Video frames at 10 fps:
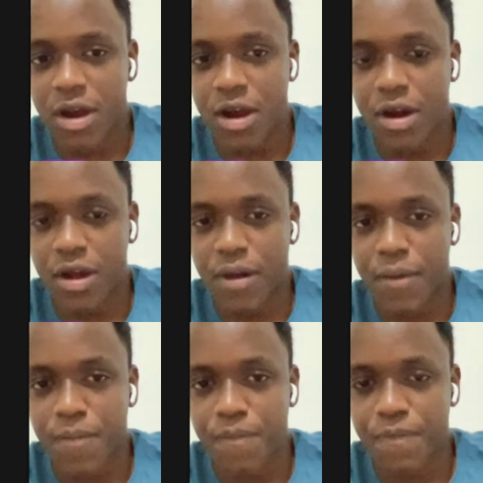And
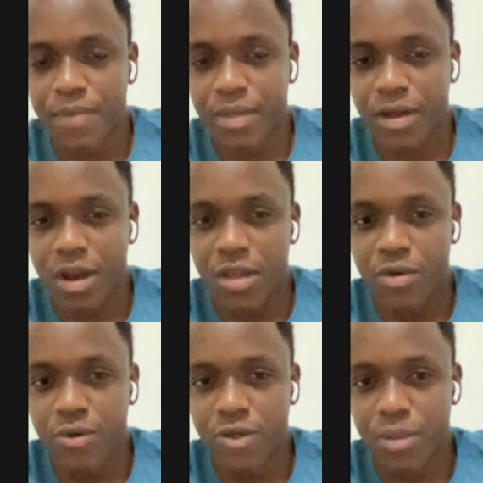I
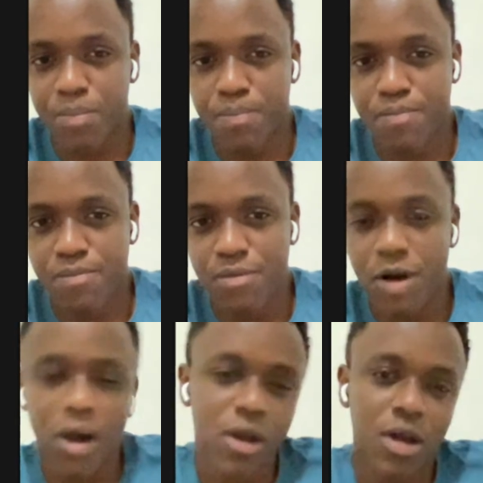used a
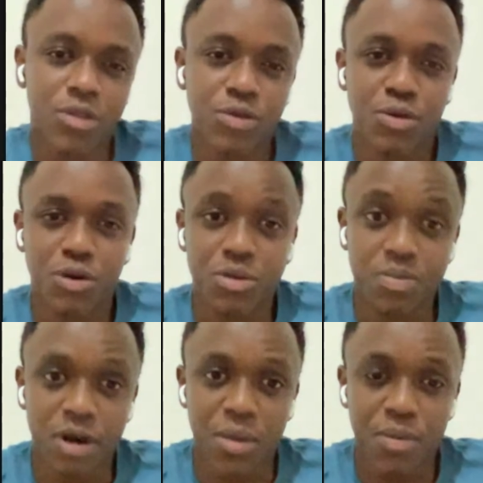tool
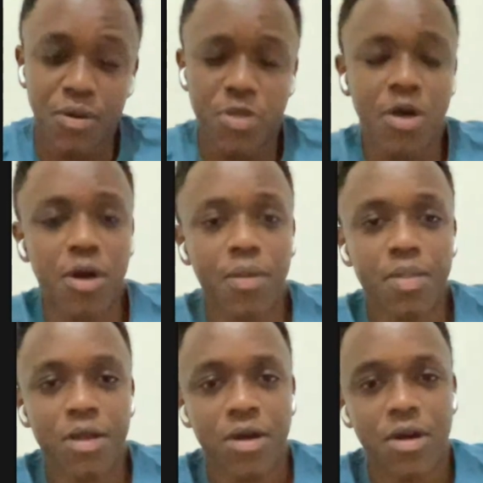called Prompt. It's
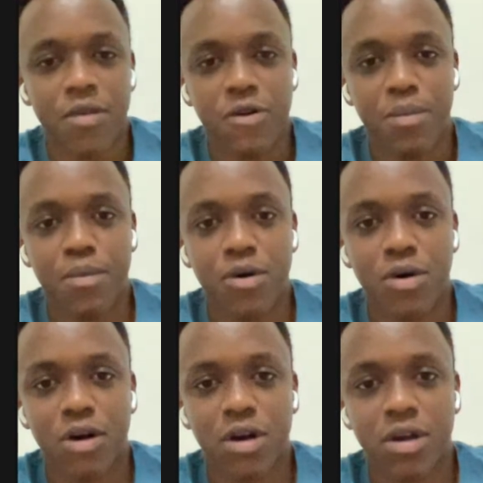a
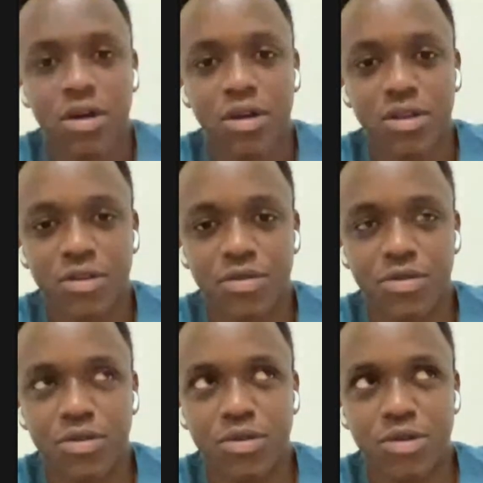mock
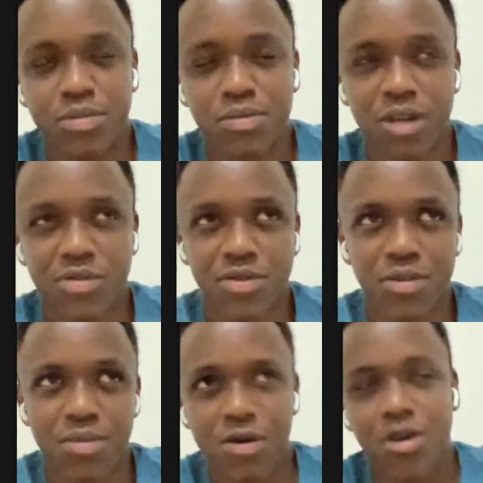interviews
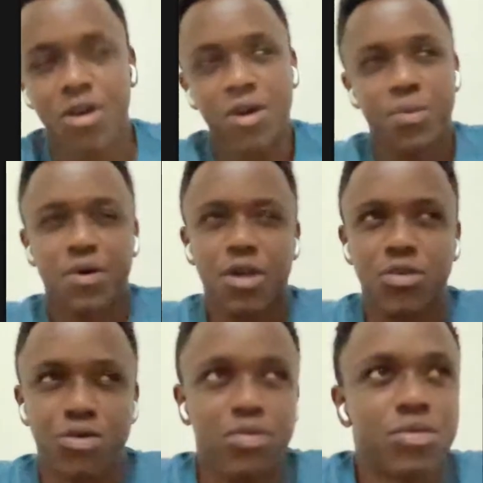platform where
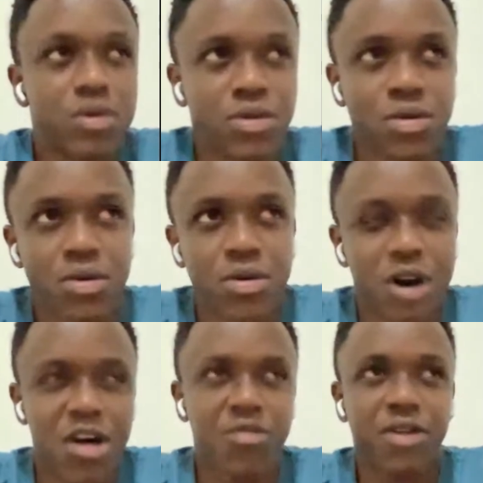you
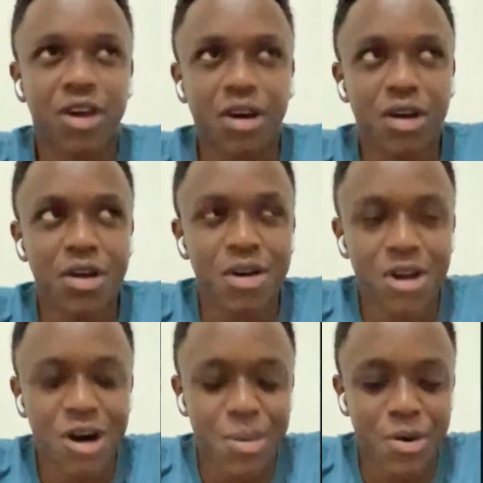have like
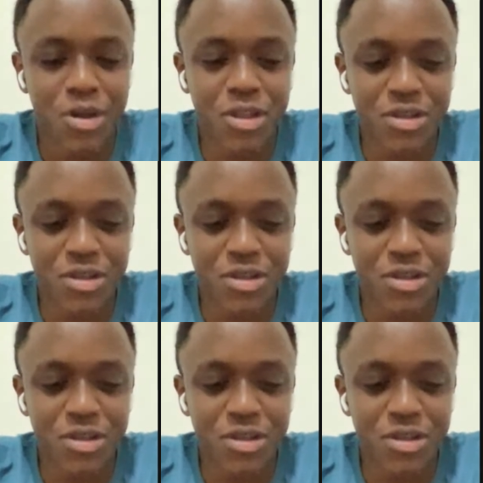a mock